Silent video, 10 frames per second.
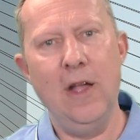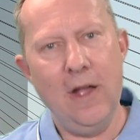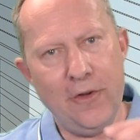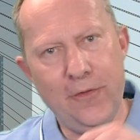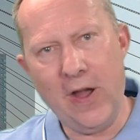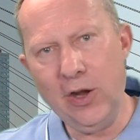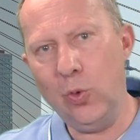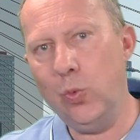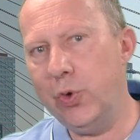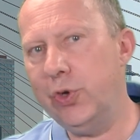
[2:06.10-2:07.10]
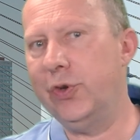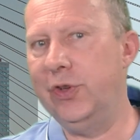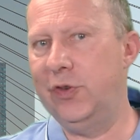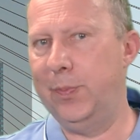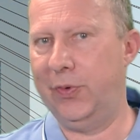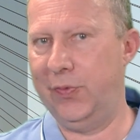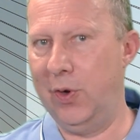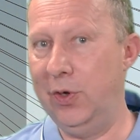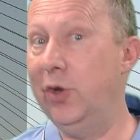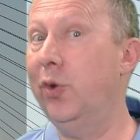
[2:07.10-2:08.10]
A final word on this
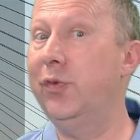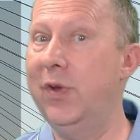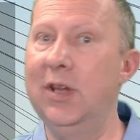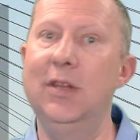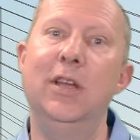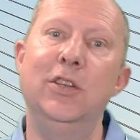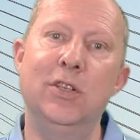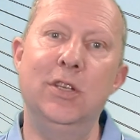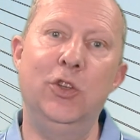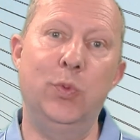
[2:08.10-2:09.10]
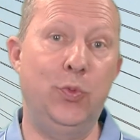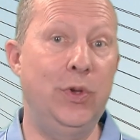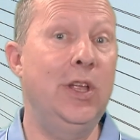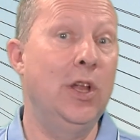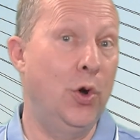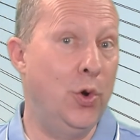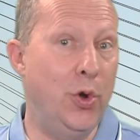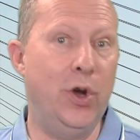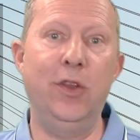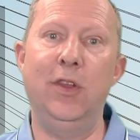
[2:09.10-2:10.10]
portfolio and on the validation is what we
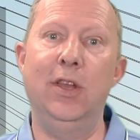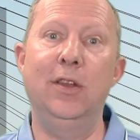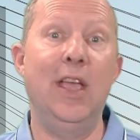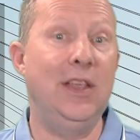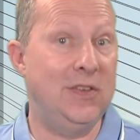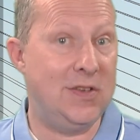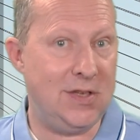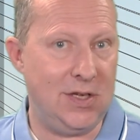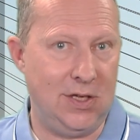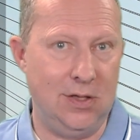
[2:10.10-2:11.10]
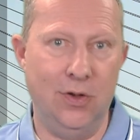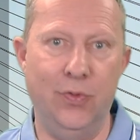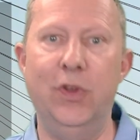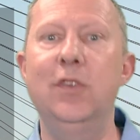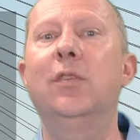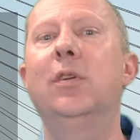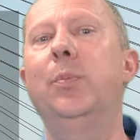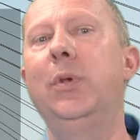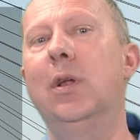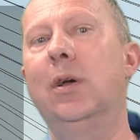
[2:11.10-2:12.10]
learned in case C on Friesland
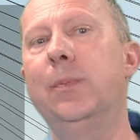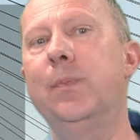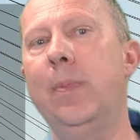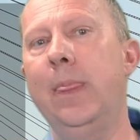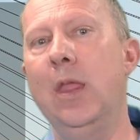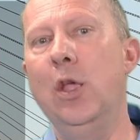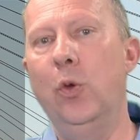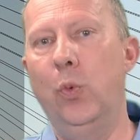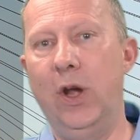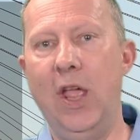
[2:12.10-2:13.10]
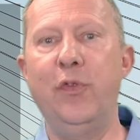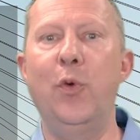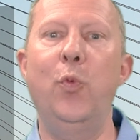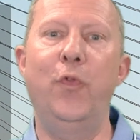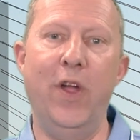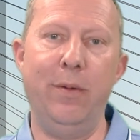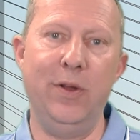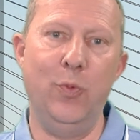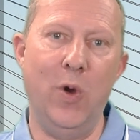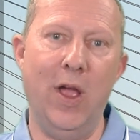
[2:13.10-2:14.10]
Campina, where they have a very
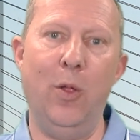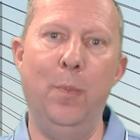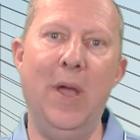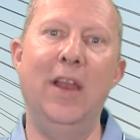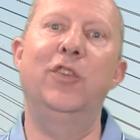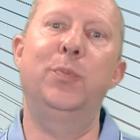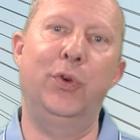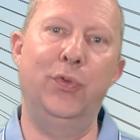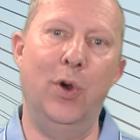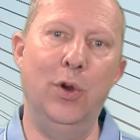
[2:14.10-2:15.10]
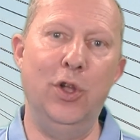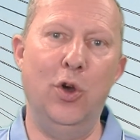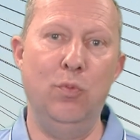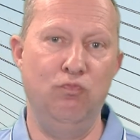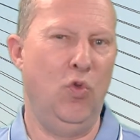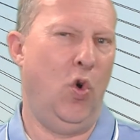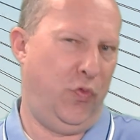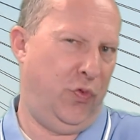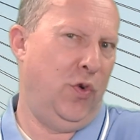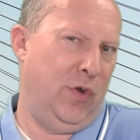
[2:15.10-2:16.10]
well balanced portfolio
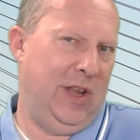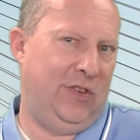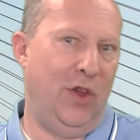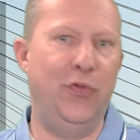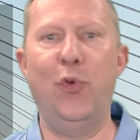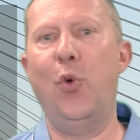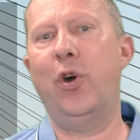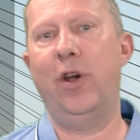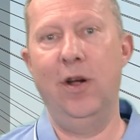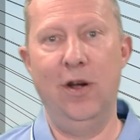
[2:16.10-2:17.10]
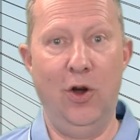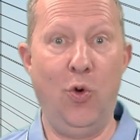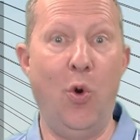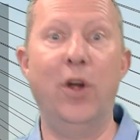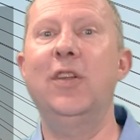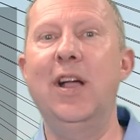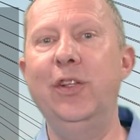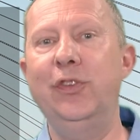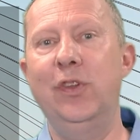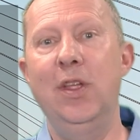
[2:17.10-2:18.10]
of, let's say, 4
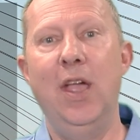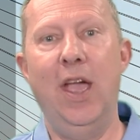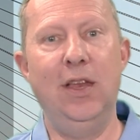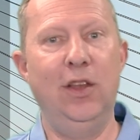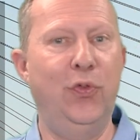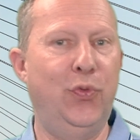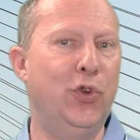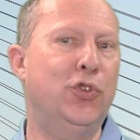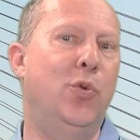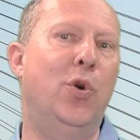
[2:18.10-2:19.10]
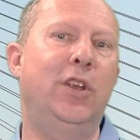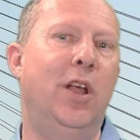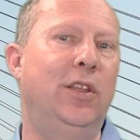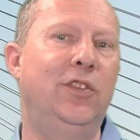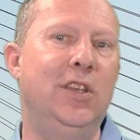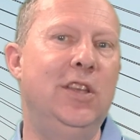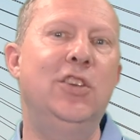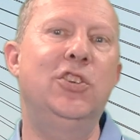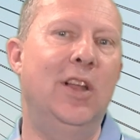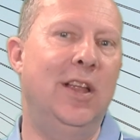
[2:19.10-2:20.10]
quartiles, and the first quartile is the
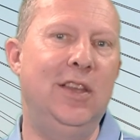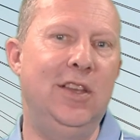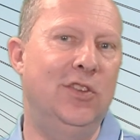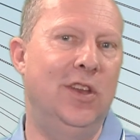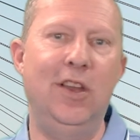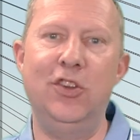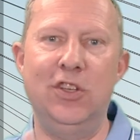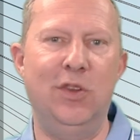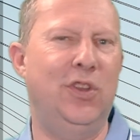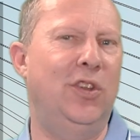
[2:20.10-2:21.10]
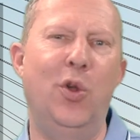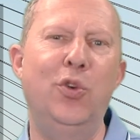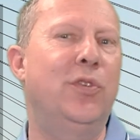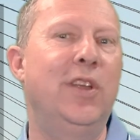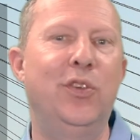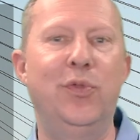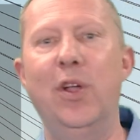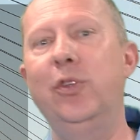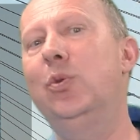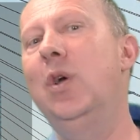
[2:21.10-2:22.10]
initial ideas and initiatives that don't create
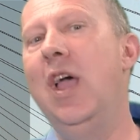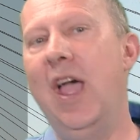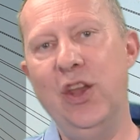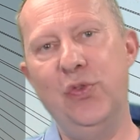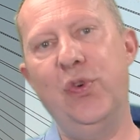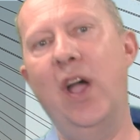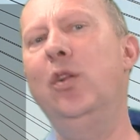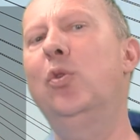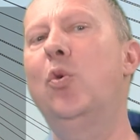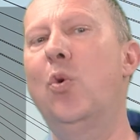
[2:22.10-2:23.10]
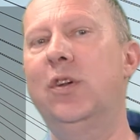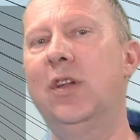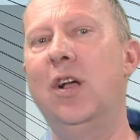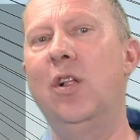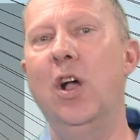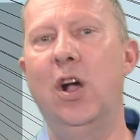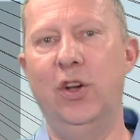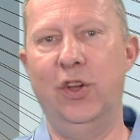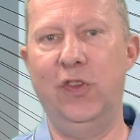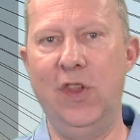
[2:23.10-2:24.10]
value, and the final quartile are
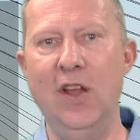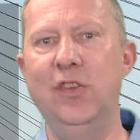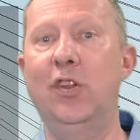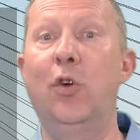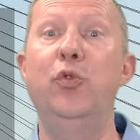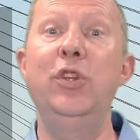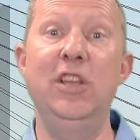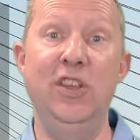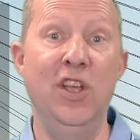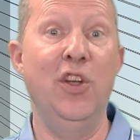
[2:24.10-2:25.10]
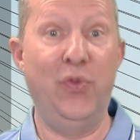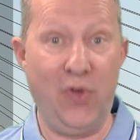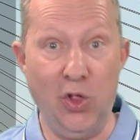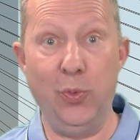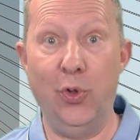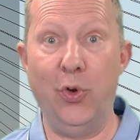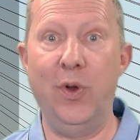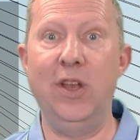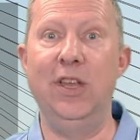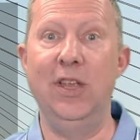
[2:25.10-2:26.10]
the things that are really valuable
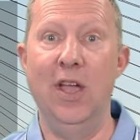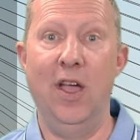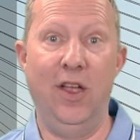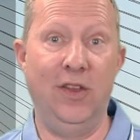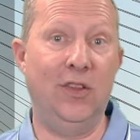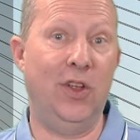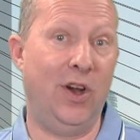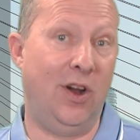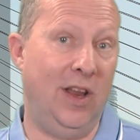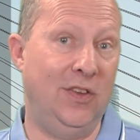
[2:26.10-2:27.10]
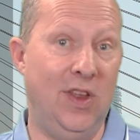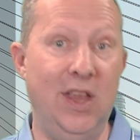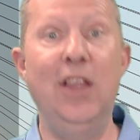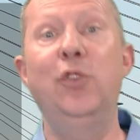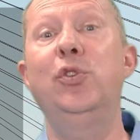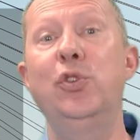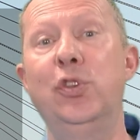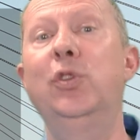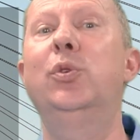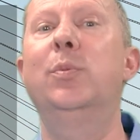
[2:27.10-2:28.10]
already, that are, let's say, introducing
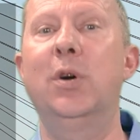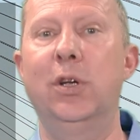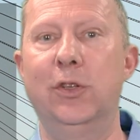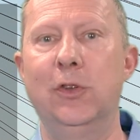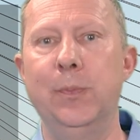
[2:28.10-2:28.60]
to the market.